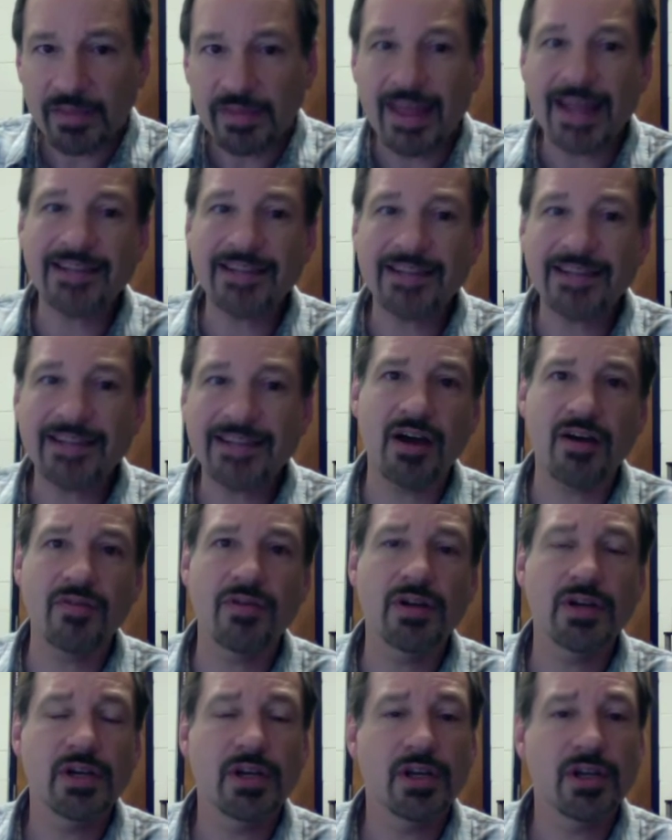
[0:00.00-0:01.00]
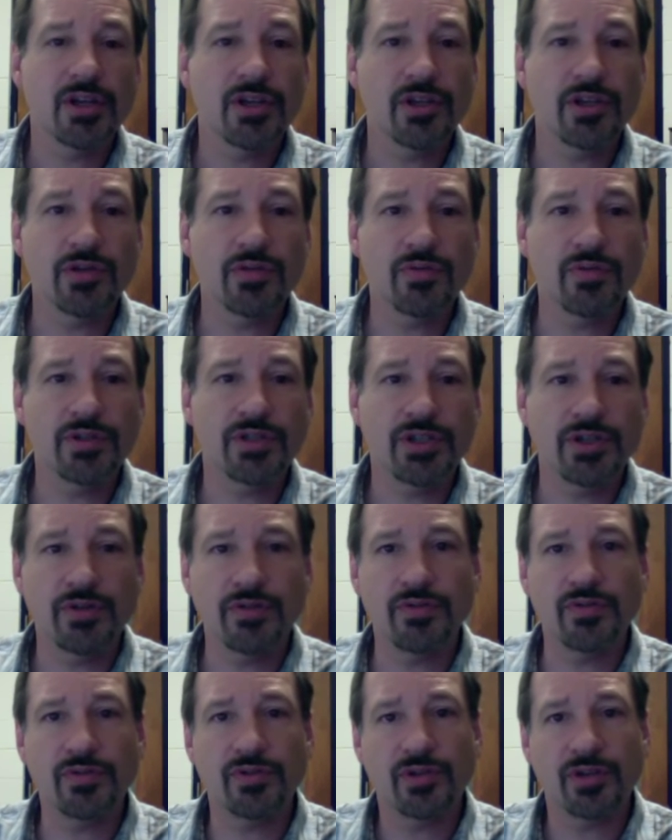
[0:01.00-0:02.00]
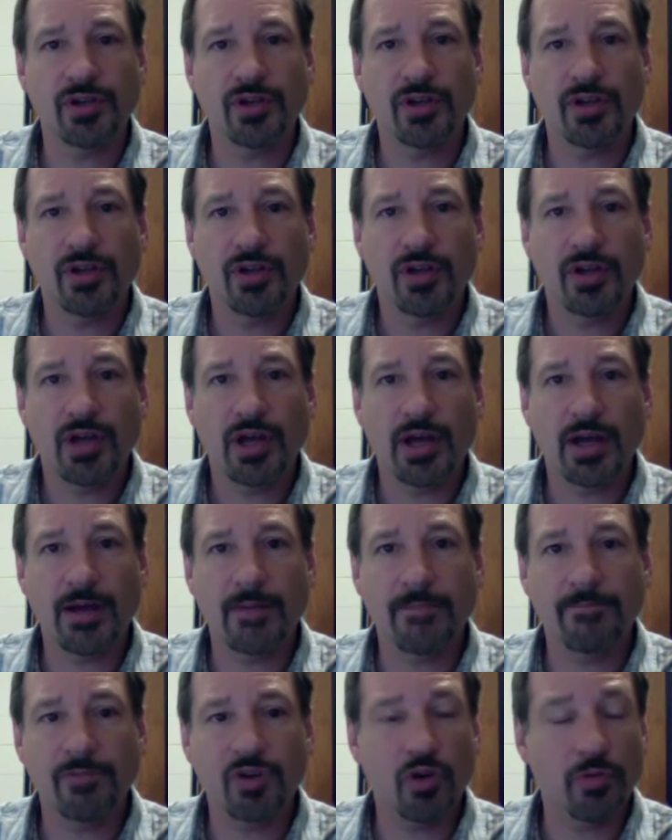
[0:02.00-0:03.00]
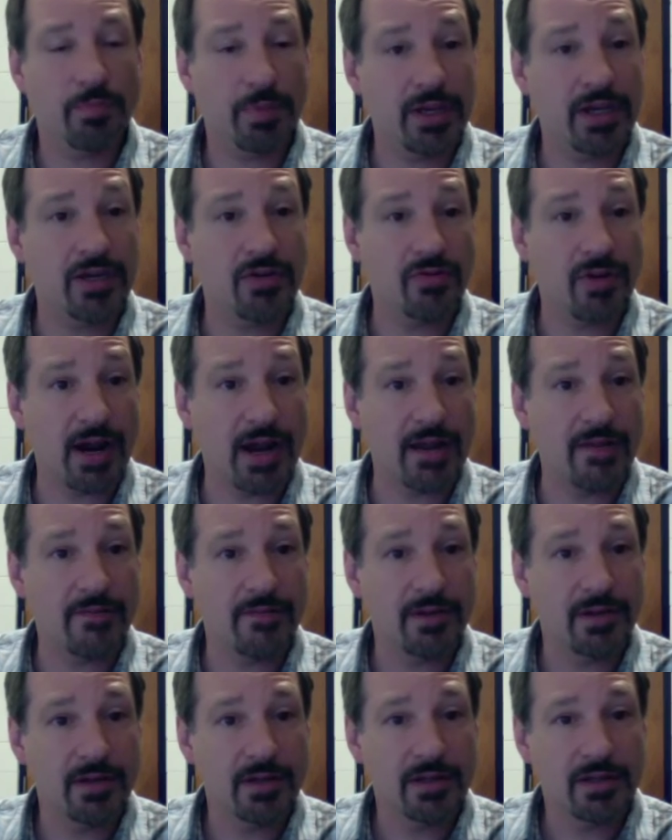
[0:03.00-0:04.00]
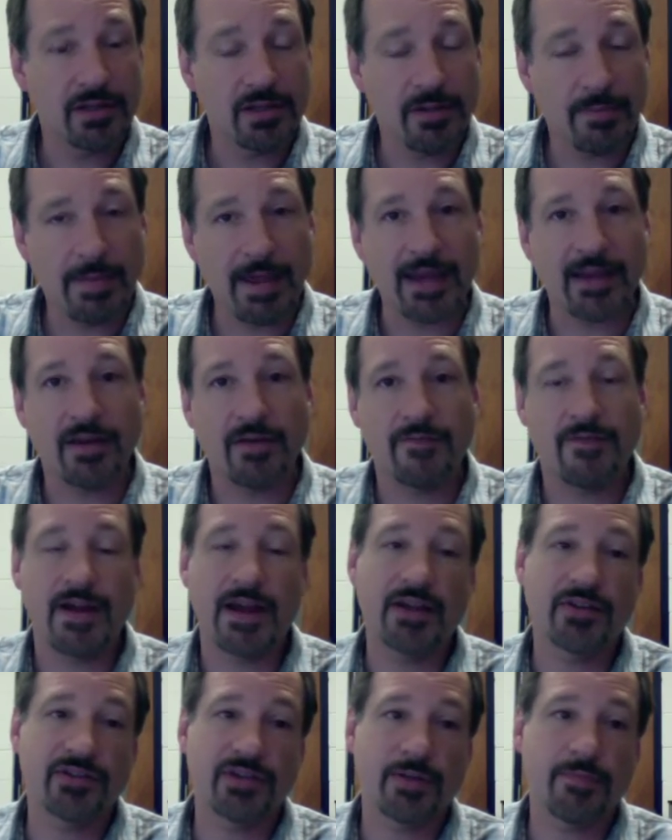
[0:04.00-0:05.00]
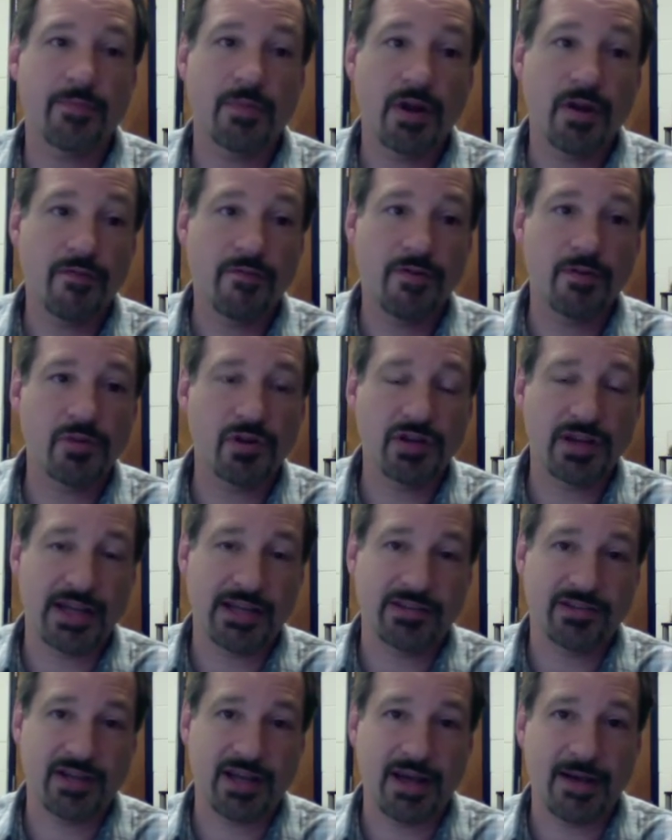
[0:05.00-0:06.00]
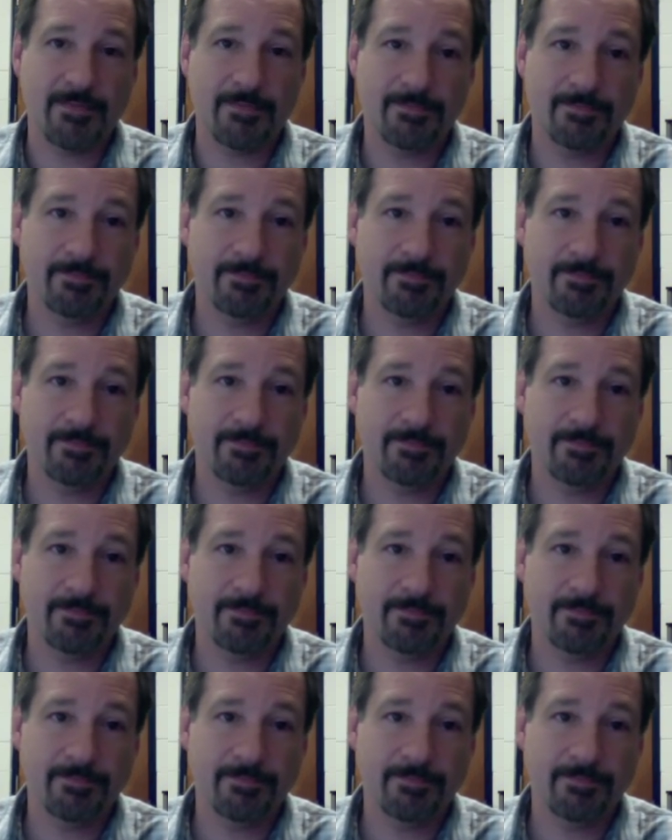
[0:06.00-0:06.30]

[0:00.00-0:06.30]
That's how you would use your P drive to back your files up from your desktop.